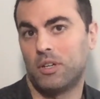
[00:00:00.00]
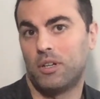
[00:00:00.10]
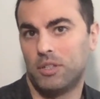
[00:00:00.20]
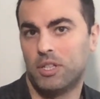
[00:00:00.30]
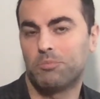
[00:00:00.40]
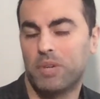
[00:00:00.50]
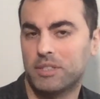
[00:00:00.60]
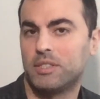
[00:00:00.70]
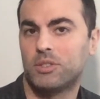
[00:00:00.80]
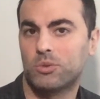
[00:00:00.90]
earlier, but
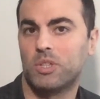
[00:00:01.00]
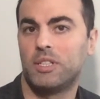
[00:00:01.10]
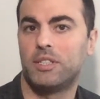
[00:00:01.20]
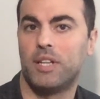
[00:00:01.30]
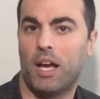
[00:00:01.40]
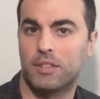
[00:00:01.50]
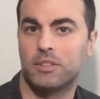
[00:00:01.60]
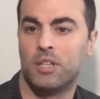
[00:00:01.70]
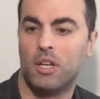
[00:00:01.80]
it's really not.